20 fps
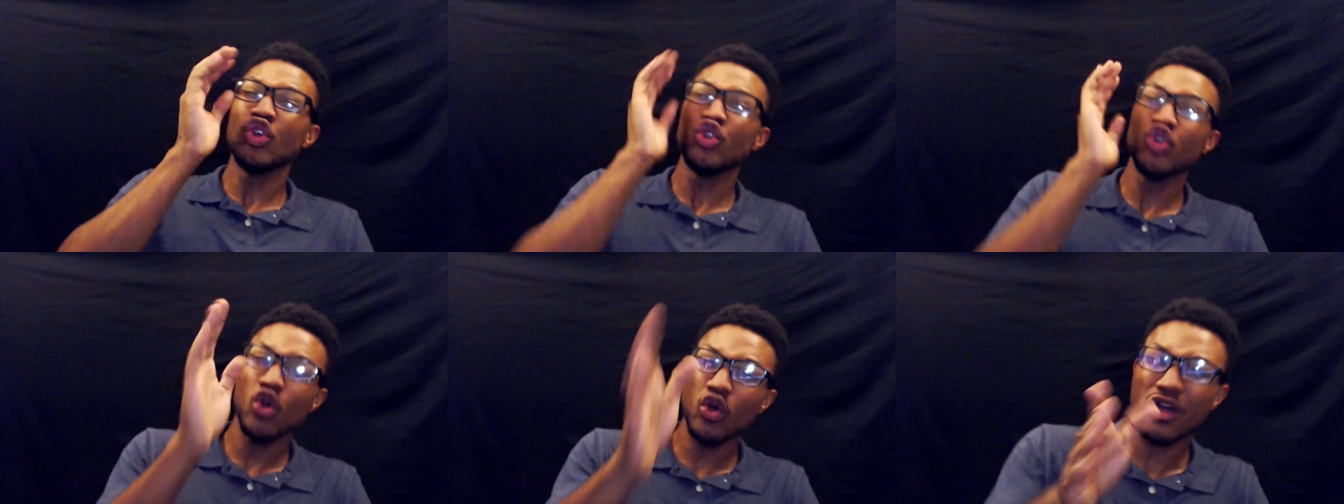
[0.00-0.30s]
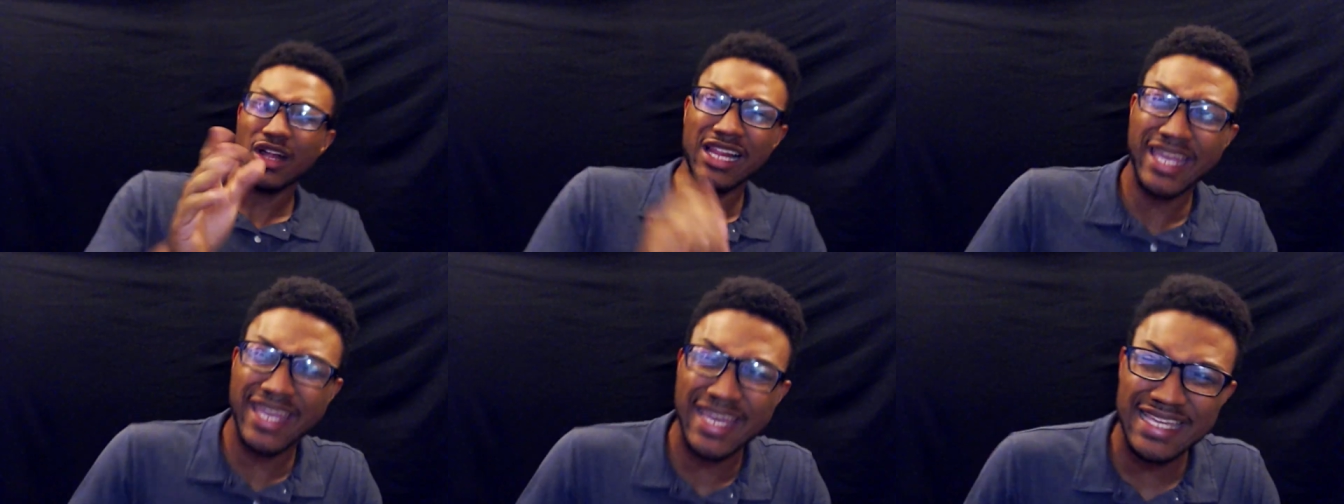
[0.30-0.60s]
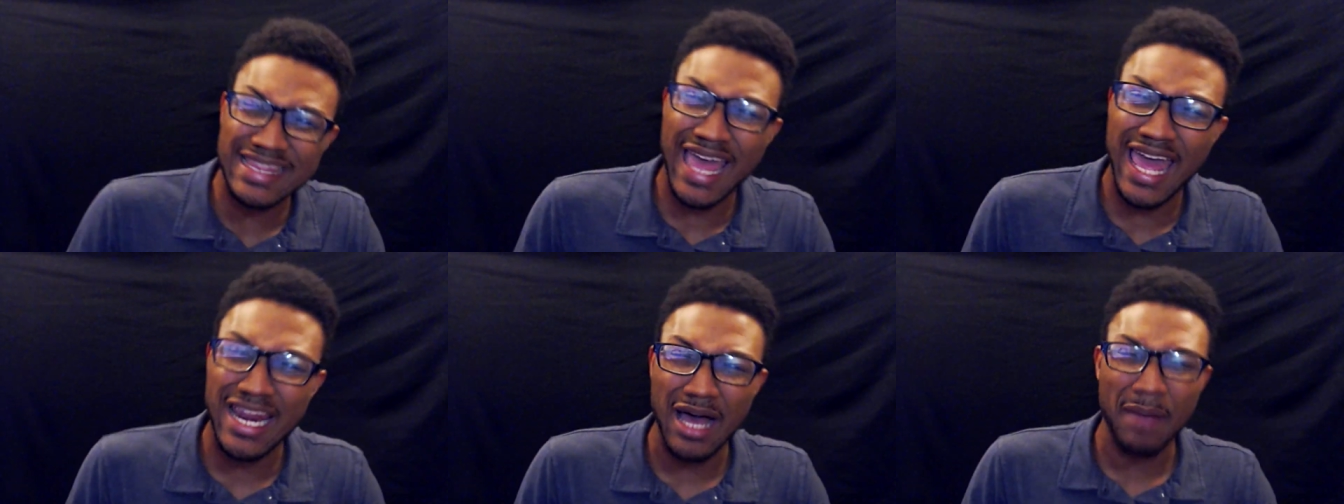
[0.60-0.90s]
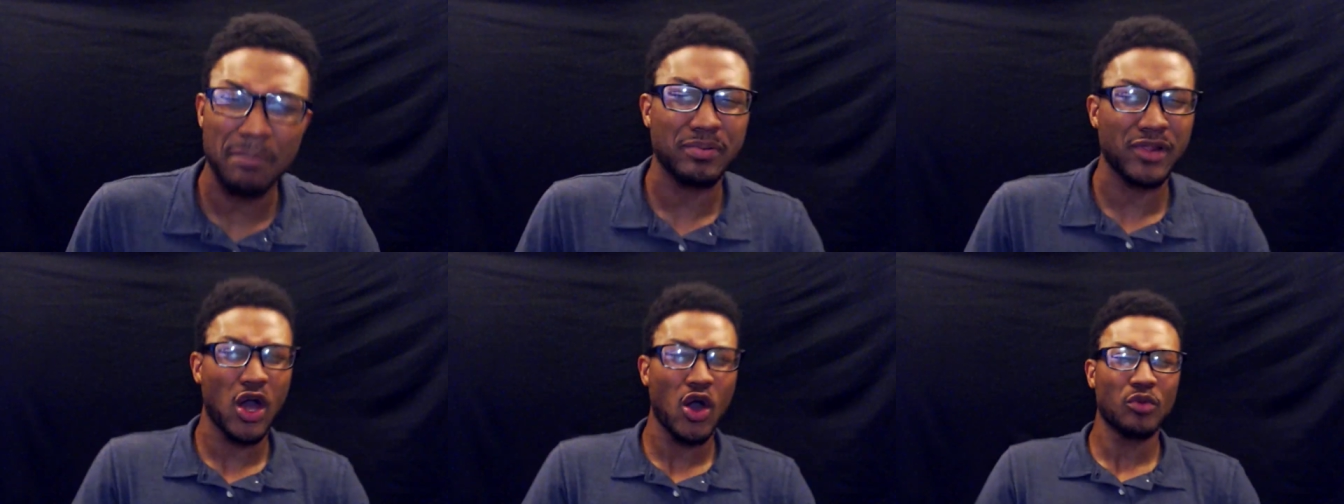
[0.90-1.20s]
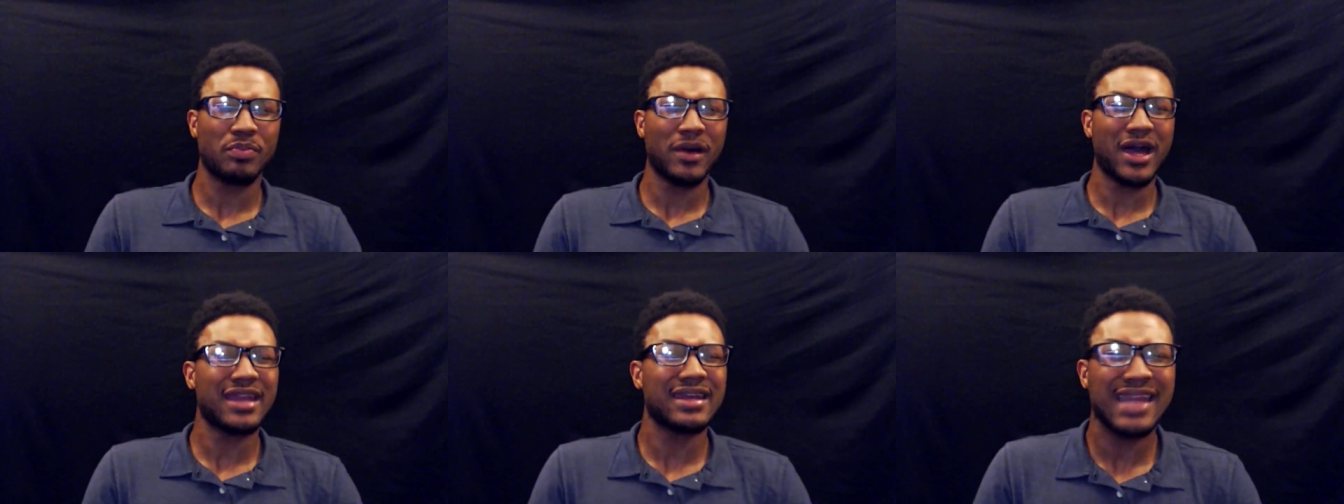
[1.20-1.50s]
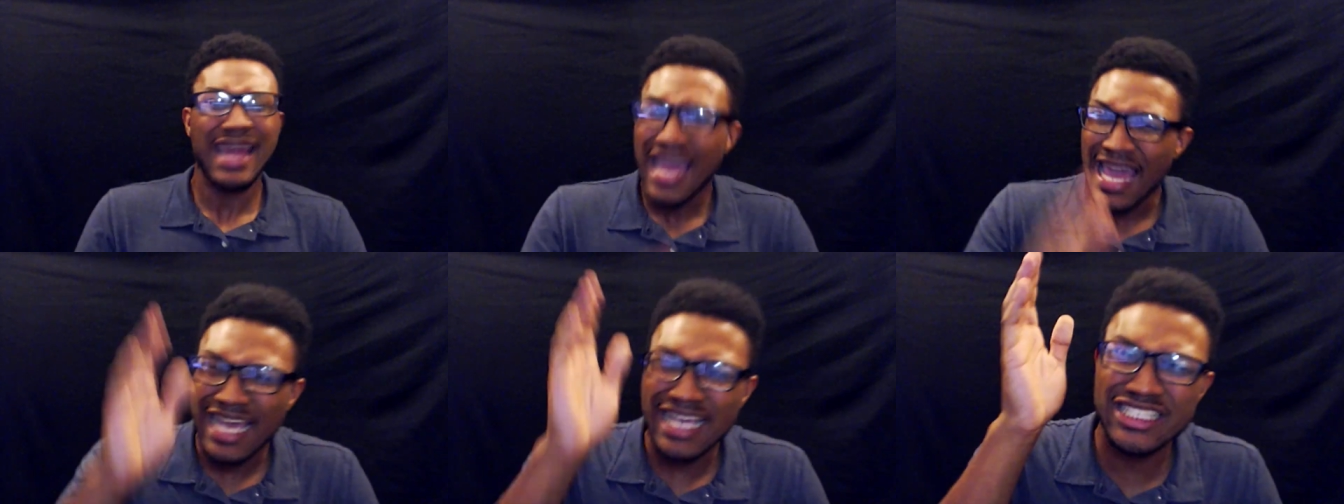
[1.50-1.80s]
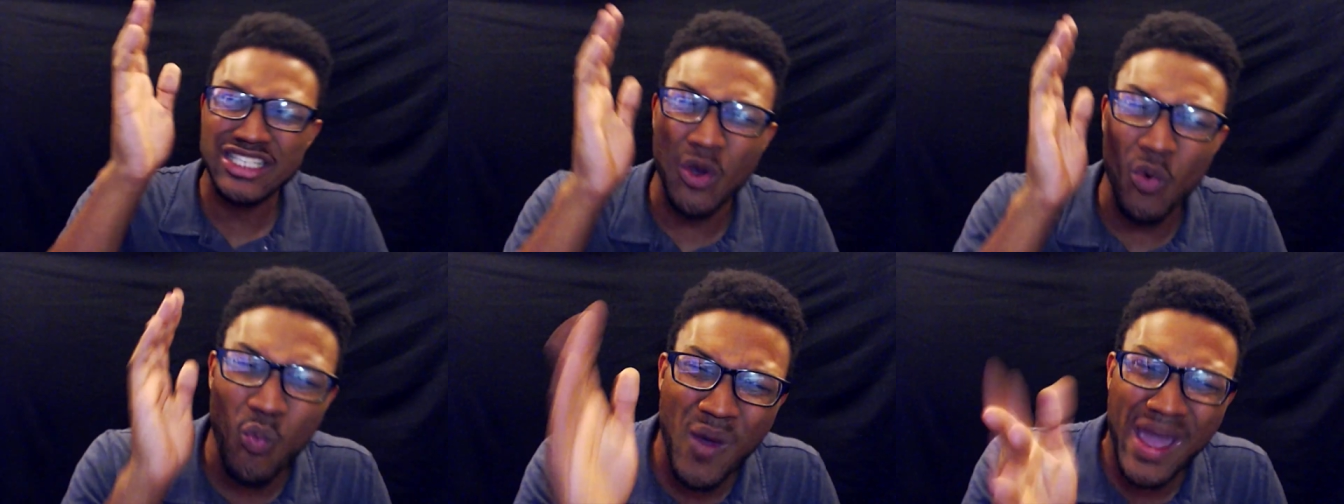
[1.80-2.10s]
You clicking that upload button
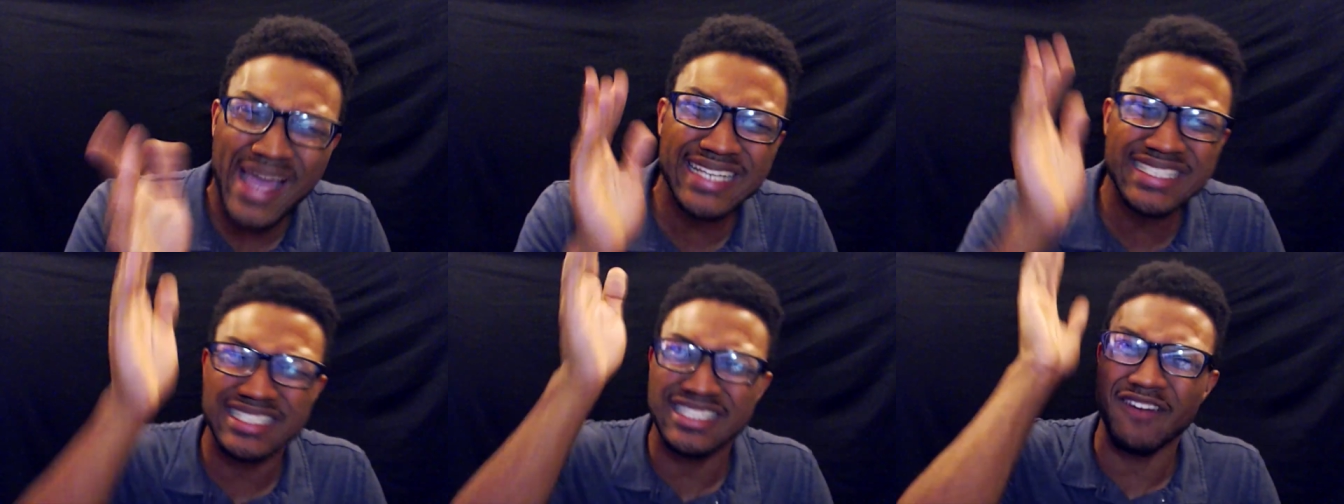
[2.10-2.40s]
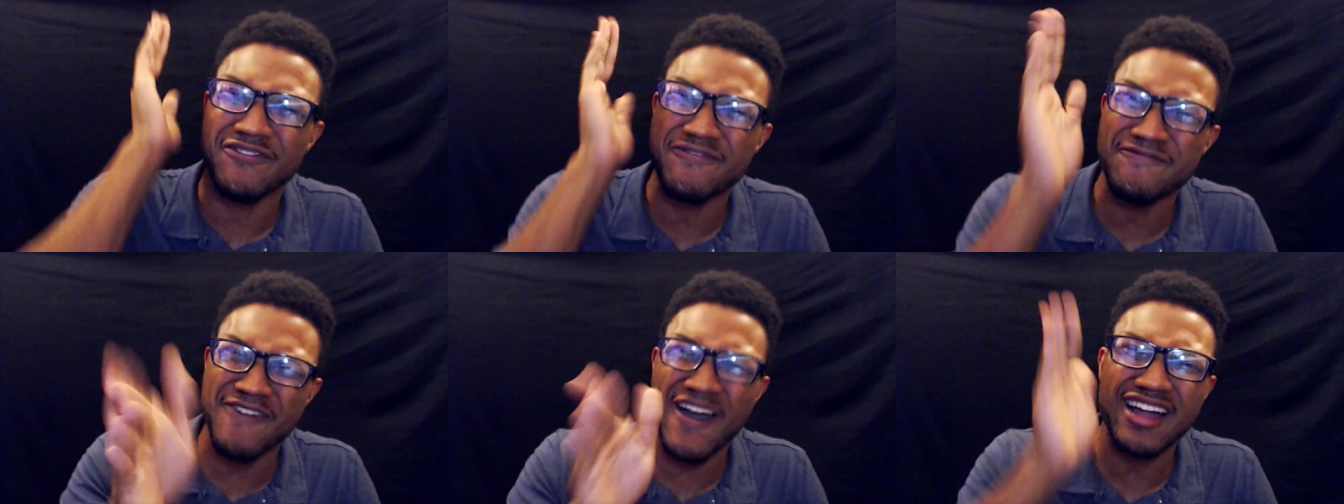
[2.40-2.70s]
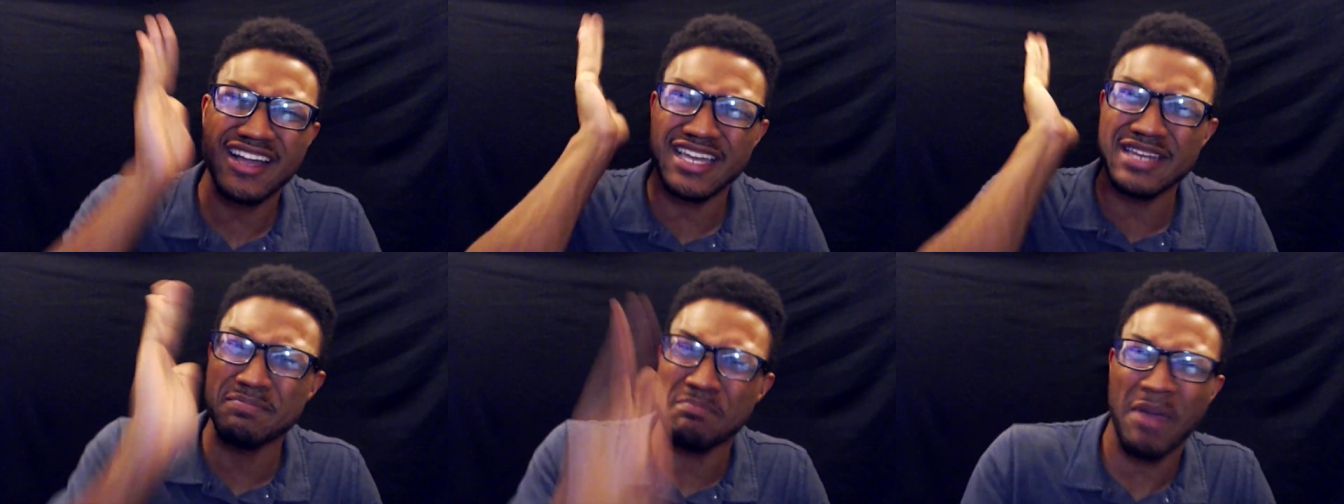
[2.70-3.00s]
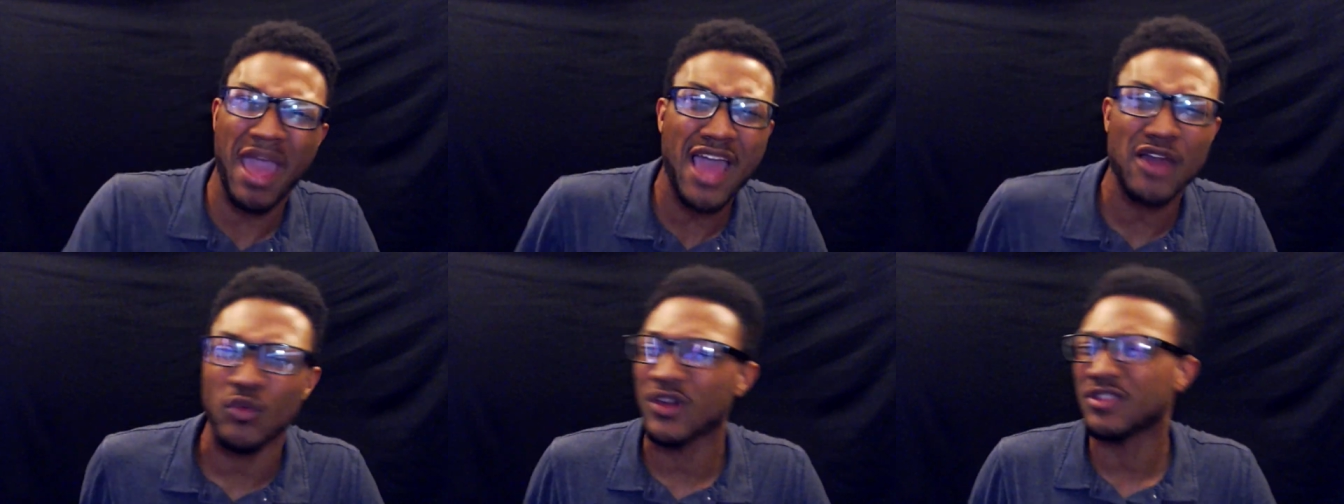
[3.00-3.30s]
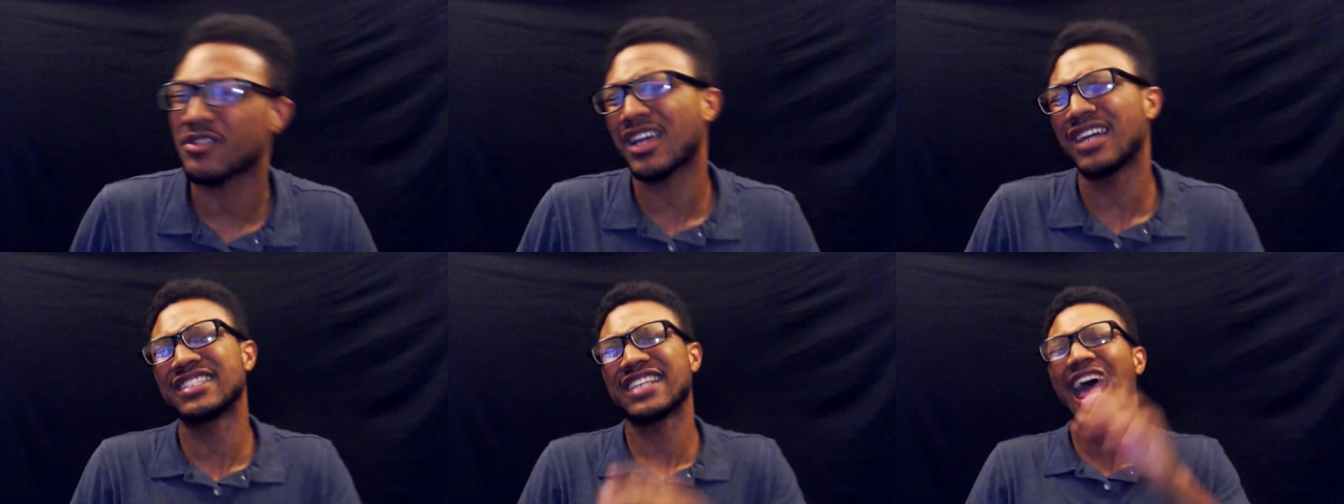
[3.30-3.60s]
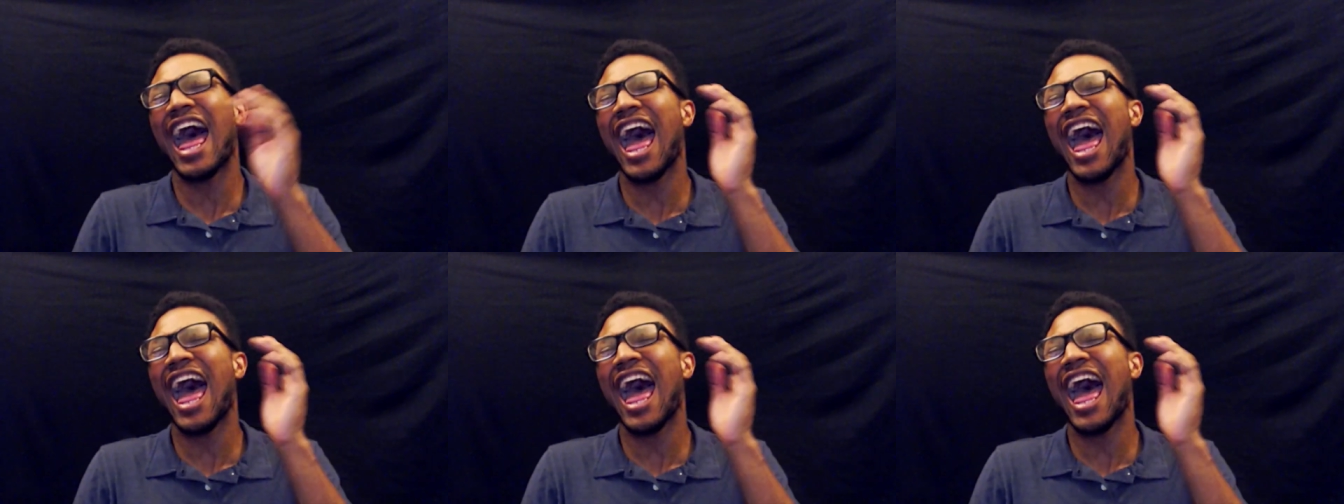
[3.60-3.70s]
is a waste of fucking bandwidth because